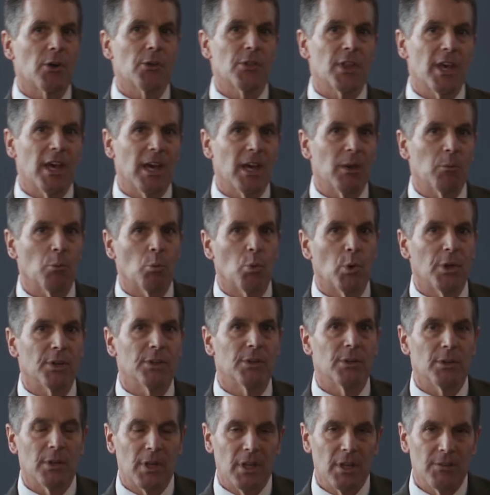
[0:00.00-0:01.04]
of that
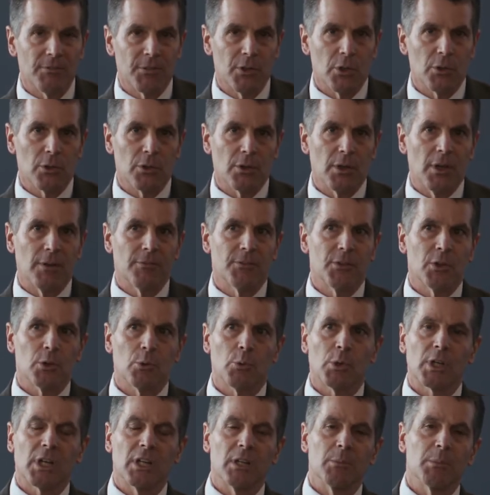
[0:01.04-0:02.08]
if
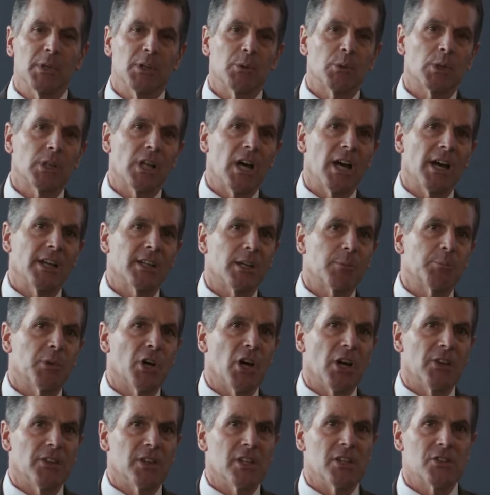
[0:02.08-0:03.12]
you're going to be relying
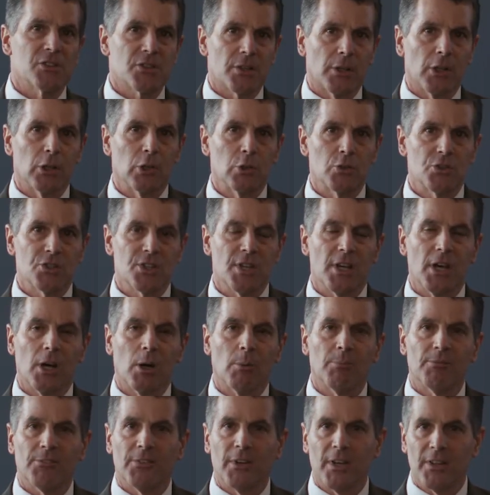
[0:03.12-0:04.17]
upon these loans to
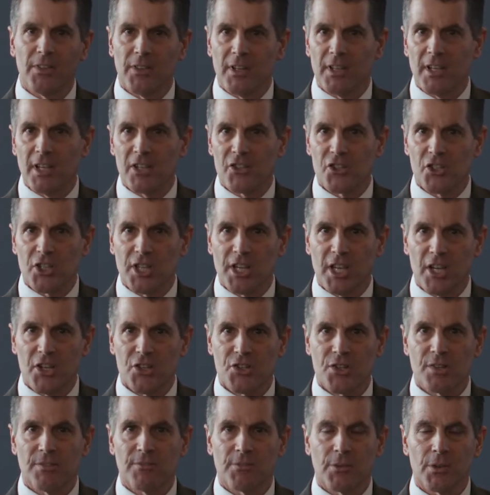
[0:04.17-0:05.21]
help fund the
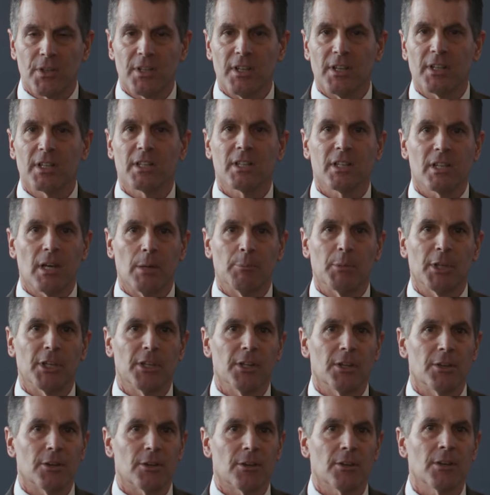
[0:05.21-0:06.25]
education for the coming
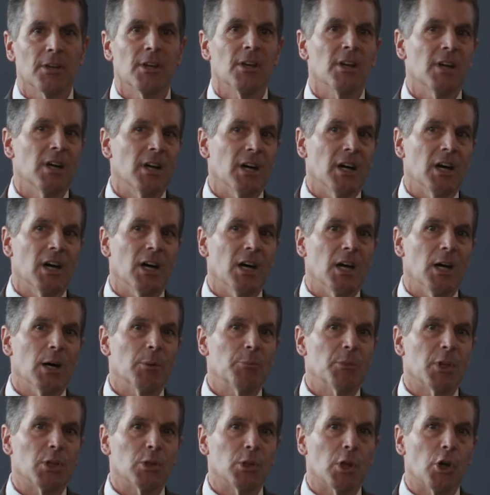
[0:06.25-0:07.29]
year.
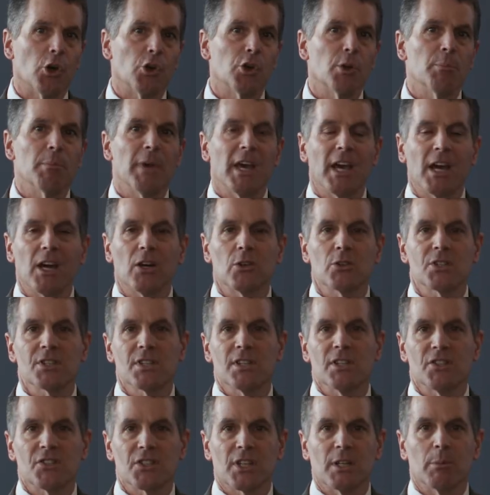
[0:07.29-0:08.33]
The loan amount
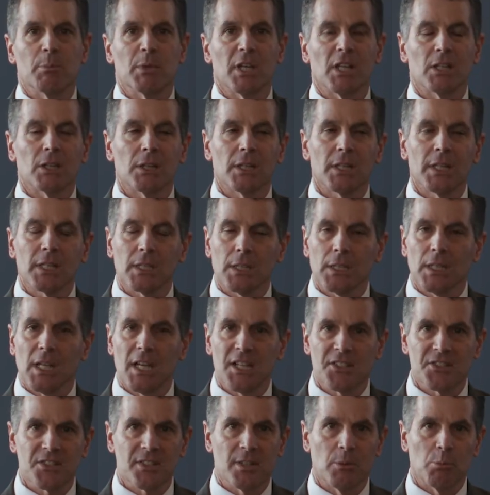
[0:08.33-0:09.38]
is going to be a little
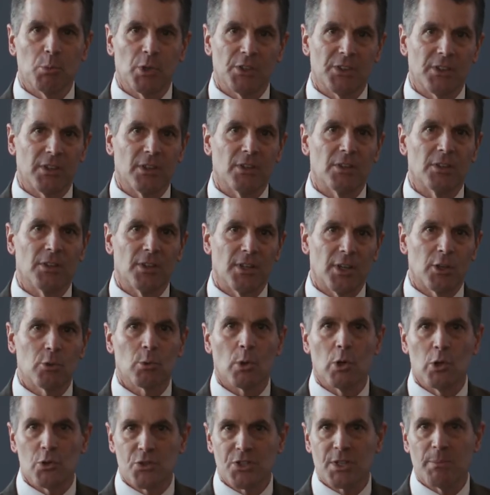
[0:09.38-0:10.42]
less than what the
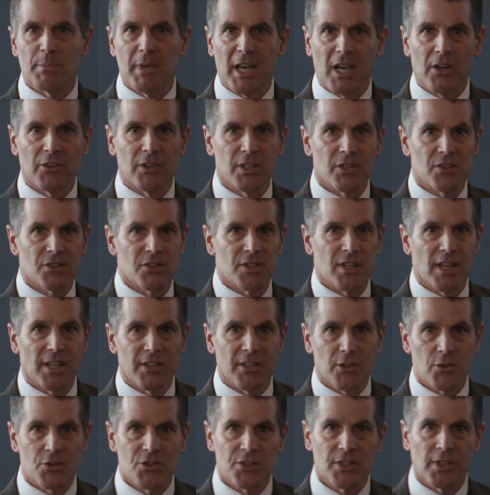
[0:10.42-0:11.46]
gross amount is that
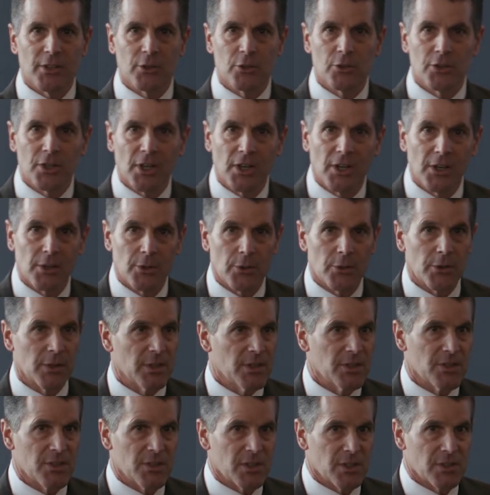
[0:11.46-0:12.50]
your son or daughter
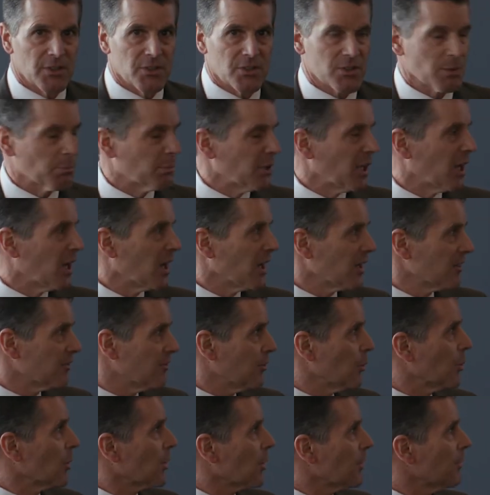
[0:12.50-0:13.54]
is applying
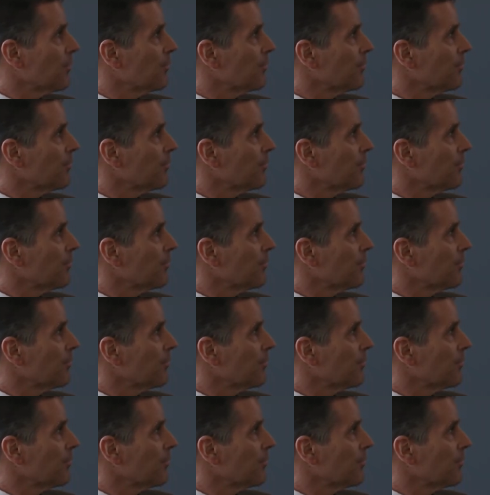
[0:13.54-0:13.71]
for.